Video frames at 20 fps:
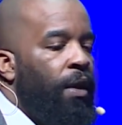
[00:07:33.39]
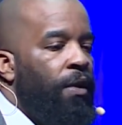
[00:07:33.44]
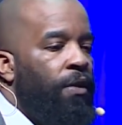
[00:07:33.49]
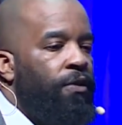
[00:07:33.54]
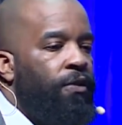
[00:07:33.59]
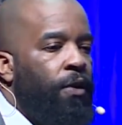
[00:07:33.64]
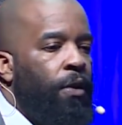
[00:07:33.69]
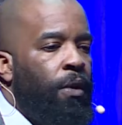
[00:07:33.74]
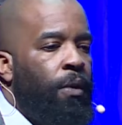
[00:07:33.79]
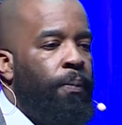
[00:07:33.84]

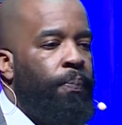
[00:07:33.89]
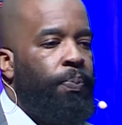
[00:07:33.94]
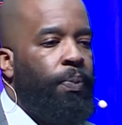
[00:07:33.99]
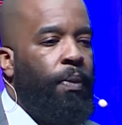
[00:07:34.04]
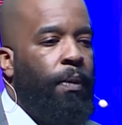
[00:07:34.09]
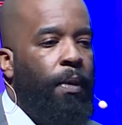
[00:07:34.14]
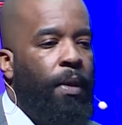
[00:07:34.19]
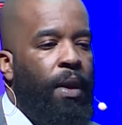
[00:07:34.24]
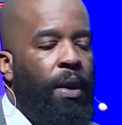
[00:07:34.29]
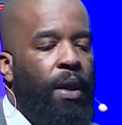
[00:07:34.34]
So
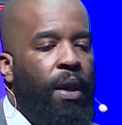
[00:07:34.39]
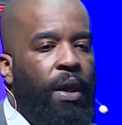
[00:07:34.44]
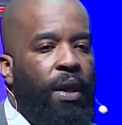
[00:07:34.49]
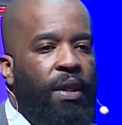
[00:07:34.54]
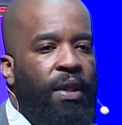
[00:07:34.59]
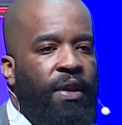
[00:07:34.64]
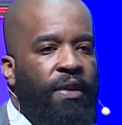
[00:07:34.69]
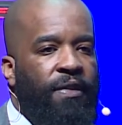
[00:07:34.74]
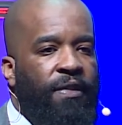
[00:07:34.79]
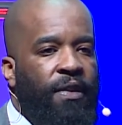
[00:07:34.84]

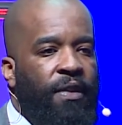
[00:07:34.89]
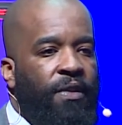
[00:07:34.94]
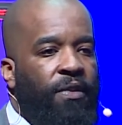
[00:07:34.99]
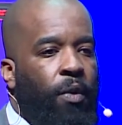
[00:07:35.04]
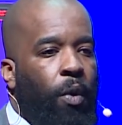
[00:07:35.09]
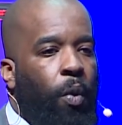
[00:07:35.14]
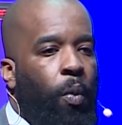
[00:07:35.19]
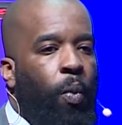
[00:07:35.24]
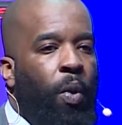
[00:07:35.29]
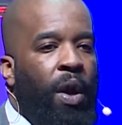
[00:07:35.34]
this is
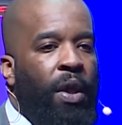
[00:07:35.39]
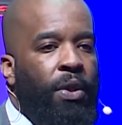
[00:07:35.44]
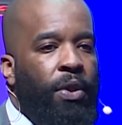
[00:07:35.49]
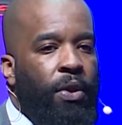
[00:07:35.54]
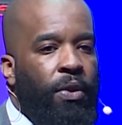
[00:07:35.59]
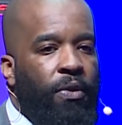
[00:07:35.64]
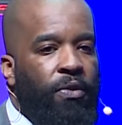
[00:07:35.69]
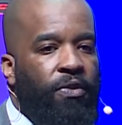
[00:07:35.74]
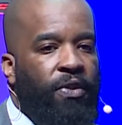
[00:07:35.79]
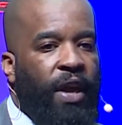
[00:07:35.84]
one
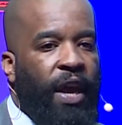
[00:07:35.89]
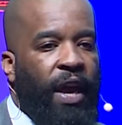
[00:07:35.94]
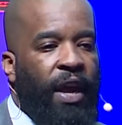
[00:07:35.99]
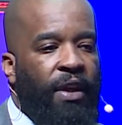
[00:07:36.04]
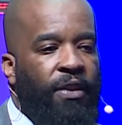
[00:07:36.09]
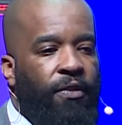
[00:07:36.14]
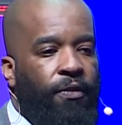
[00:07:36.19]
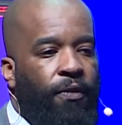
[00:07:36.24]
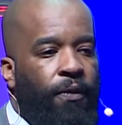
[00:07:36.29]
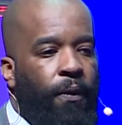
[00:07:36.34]
use
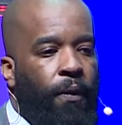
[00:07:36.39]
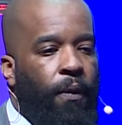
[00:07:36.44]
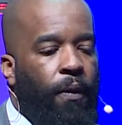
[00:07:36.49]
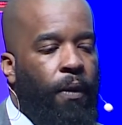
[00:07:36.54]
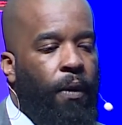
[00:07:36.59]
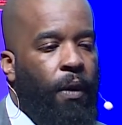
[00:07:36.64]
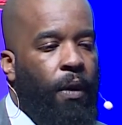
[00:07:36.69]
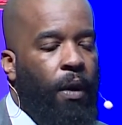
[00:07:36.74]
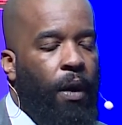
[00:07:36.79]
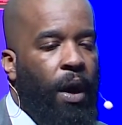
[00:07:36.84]
case
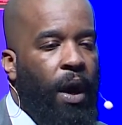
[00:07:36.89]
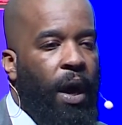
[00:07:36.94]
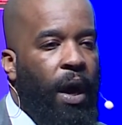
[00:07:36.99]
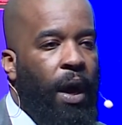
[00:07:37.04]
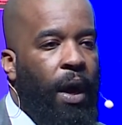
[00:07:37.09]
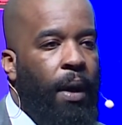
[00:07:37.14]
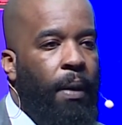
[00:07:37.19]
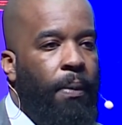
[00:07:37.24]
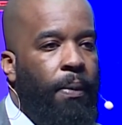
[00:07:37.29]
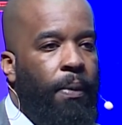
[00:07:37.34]
for
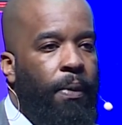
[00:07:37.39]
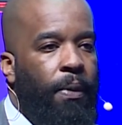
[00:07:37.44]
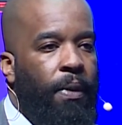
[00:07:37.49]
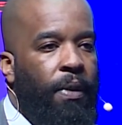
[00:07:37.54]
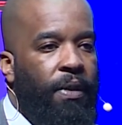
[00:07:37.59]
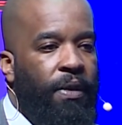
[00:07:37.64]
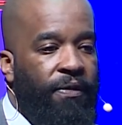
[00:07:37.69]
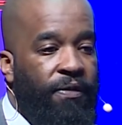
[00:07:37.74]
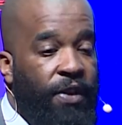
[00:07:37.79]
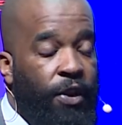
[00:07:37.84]

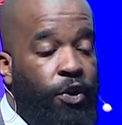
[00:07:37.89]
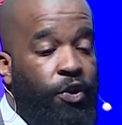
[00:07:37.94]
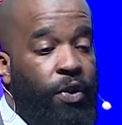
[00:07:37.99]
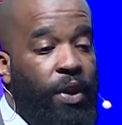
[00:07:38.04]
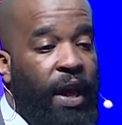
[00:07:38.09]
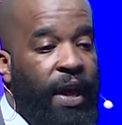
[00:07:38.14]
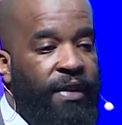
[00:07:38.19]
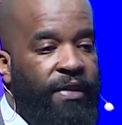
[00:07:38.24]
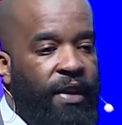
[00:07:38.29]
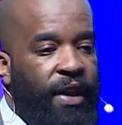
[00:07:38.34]
the
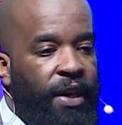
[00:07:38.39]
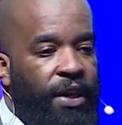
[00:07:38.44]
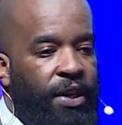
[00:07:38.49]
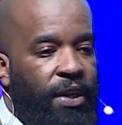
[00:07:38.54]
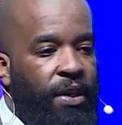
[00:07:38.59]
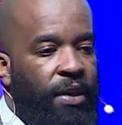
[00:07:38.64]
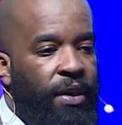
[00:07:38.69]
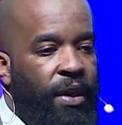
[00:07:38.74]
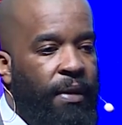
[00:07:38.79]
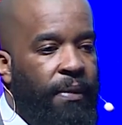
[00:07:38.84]

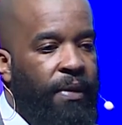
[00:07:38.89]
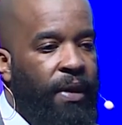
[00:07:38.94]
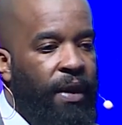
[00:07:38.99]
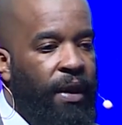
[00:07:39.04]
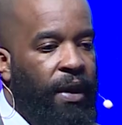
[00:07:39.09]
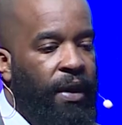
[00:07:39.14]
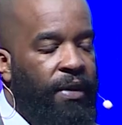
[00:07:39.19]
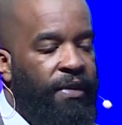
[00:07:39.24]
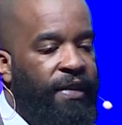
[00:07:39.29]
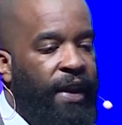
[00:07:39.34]
visualization of
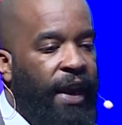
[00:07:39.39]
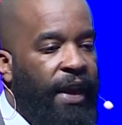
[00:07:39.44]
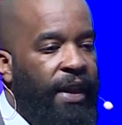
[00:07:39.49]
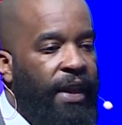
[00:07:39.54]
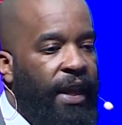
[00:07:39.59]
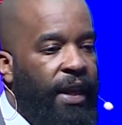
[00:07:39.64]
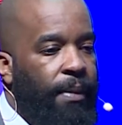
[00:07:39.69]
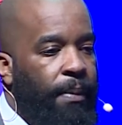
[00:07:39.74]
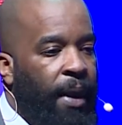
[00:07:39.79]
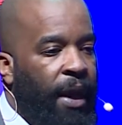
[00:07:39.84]
the
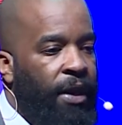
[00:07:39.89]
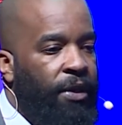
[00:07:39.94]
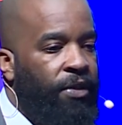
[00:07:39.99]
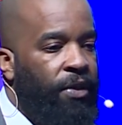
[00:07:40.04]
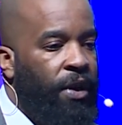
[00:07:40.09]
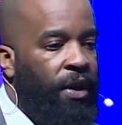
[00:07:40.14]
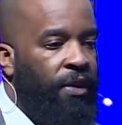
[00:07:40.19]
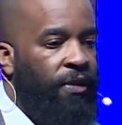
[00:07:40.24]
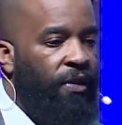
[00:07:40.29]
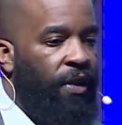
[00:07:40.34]
technique
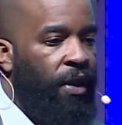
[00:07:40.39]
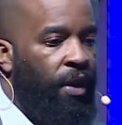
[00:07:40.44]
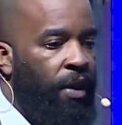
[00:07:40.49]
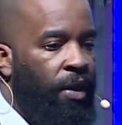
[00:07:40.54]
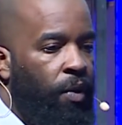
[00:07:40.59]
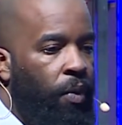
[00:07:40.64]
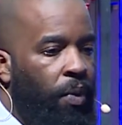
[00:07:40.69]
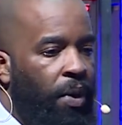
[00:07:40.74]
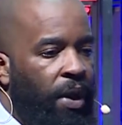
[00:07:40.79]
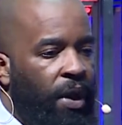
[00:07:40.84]
matrix,
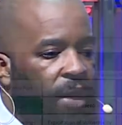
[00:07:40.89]
and we